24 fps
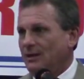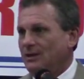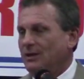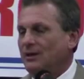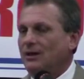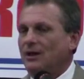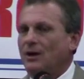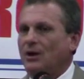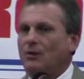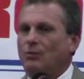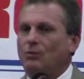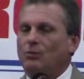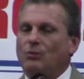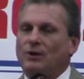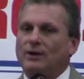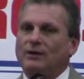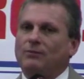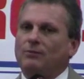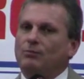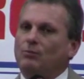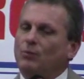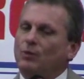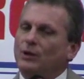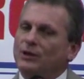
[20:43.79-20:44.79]
You know,
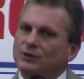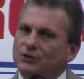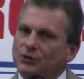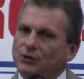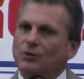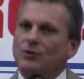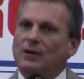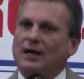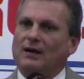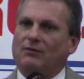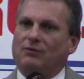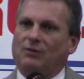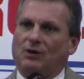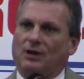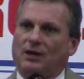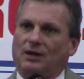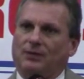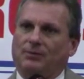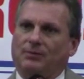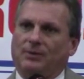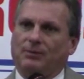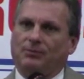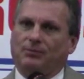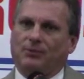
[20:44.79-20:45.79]
we, we do have a
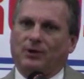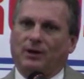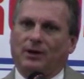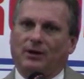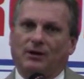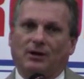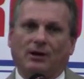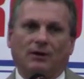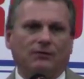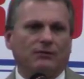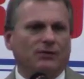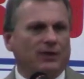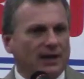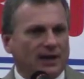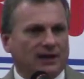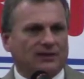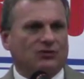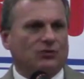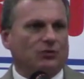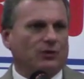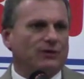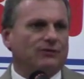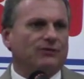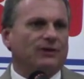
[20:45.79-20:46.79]
lot to be proud of.
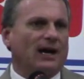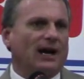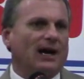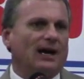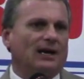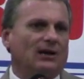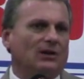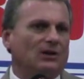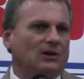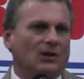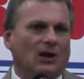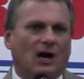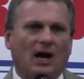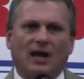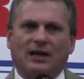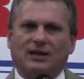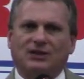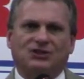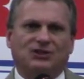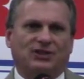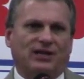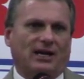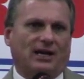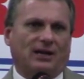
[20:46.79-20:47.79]
Yes, we've got a
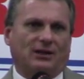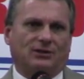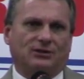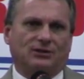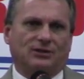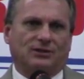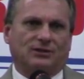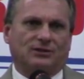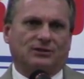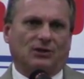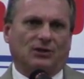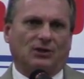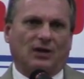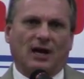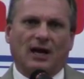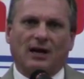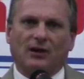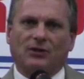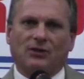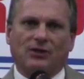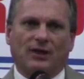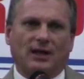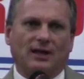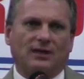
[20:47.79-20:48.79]
lot of challenges, a
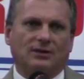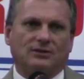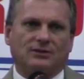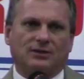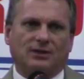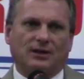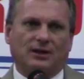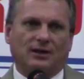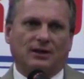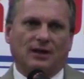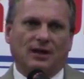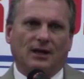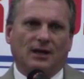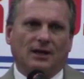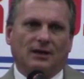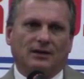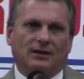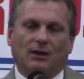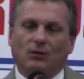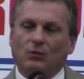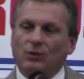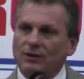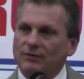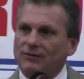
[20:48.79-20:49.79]
lot of things that,
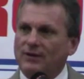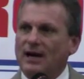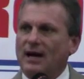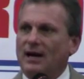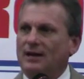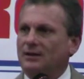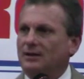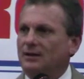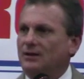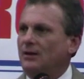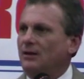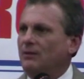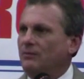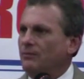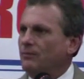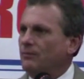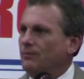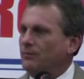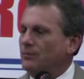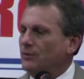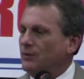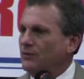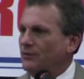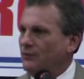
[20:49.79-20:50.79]
that we've got to,
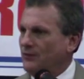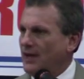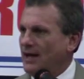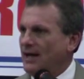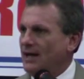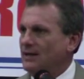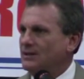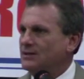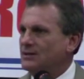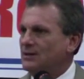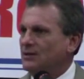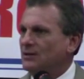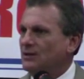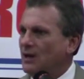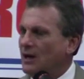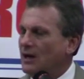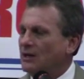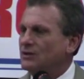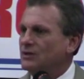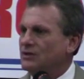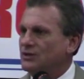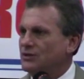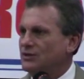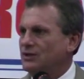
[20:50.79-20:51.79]
to face, a
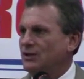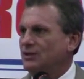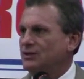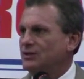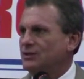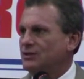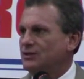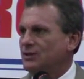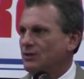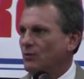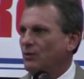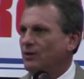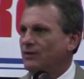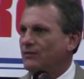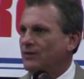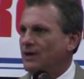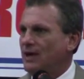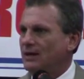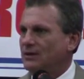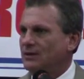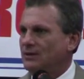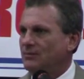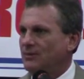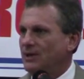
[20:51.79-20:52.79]
lot of decisions that we've
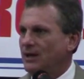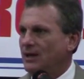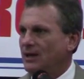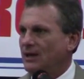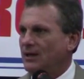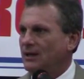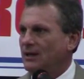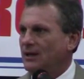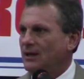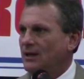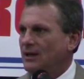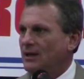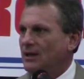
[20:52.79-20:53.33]
got to make.